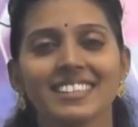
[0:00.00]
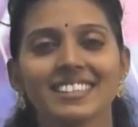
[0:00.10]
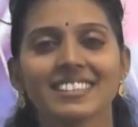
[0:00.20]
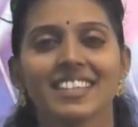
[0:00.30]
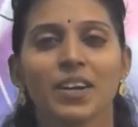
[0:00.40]

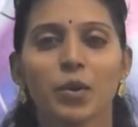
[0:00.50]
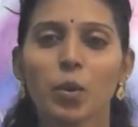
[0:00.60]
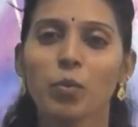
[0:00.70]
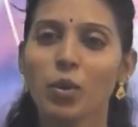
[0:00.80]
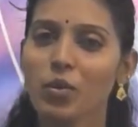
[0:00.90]
Yes.
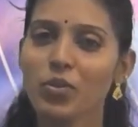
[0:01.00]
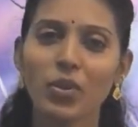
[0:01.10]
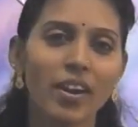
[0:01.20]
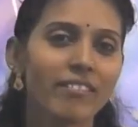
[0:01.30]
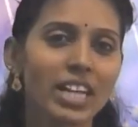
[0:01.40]
Hope all of
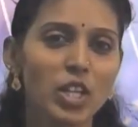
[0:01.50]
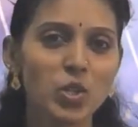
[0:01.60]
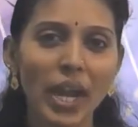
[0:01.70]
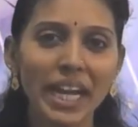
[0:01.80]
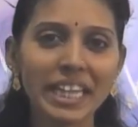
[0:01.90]
you have
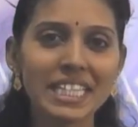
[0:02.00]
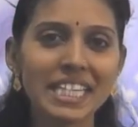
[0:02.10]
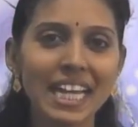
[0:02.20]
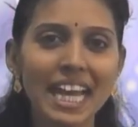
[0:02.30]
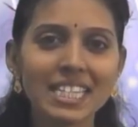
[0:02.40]
enjoyed this
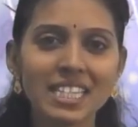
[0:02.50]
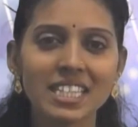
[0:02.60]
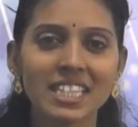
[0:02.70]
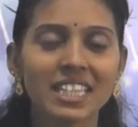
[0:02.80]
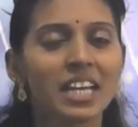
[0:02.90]
class.
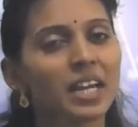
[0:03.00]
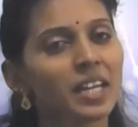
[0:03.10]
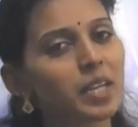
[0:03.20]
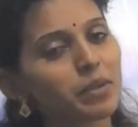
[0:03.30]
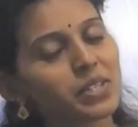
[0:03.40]

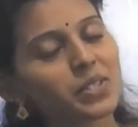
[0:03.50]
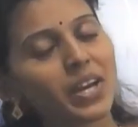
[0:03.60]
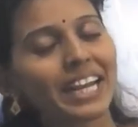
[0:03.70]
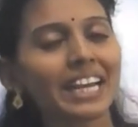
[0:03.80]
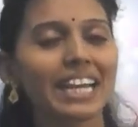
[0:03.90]
Keep
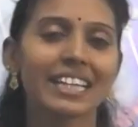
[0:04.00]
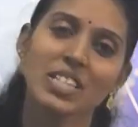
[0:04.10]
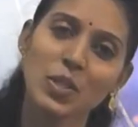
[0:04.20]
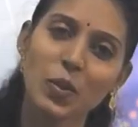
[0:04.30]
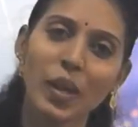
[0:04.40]
enjoying like
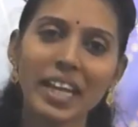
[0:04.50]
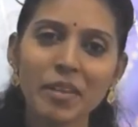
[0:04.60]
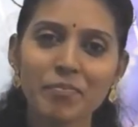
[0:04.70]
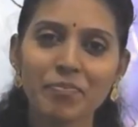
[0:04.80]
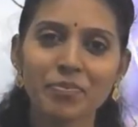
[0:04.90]
this
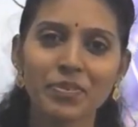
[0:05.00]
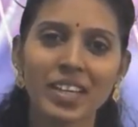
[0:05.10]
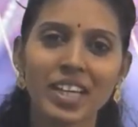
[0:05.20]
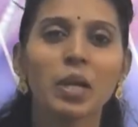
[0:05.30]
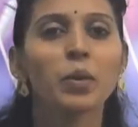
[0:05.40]
only.
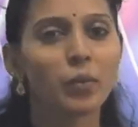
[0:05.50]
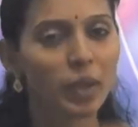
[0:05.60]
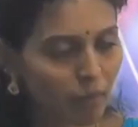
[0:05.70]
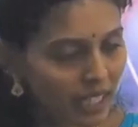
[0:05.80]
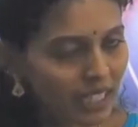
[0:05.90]

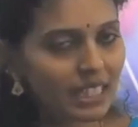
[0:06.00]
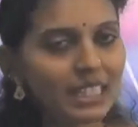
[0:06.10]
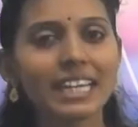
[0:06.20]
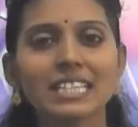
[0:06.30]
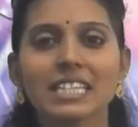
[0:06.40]
We'll meet in
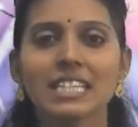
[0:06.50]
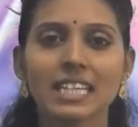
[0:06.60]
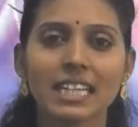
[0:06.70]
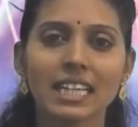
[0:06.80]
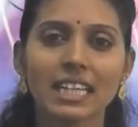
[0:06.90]
the next
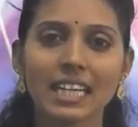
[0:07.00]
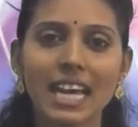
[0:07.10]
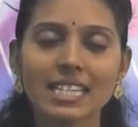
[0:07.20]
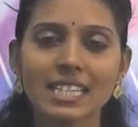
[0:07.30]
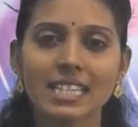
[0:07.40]

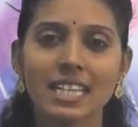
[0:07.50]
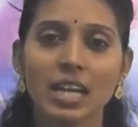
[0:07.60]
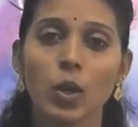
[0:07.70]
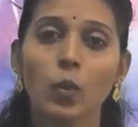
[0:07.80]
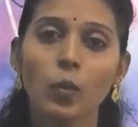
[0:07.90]
class
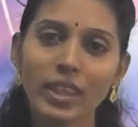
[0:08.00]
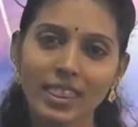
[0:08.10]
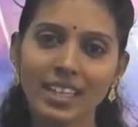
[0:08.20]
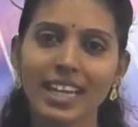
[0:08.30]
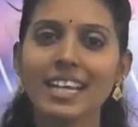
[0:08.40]
with
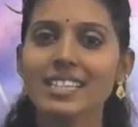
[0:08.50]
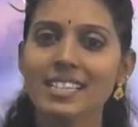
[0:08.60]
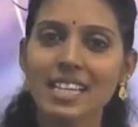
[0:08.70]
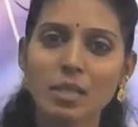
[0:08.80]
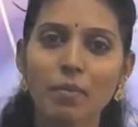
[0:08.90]

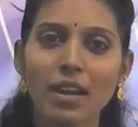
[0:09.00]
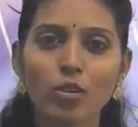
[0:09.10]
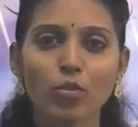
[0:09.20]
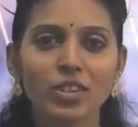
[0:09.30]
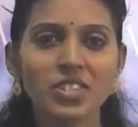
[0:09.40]
exercise
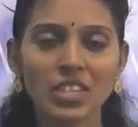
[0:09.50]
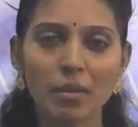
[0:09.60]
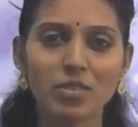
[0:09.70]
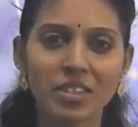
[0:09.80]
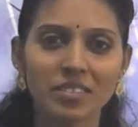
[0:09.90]
part of the
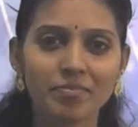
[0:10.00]
start.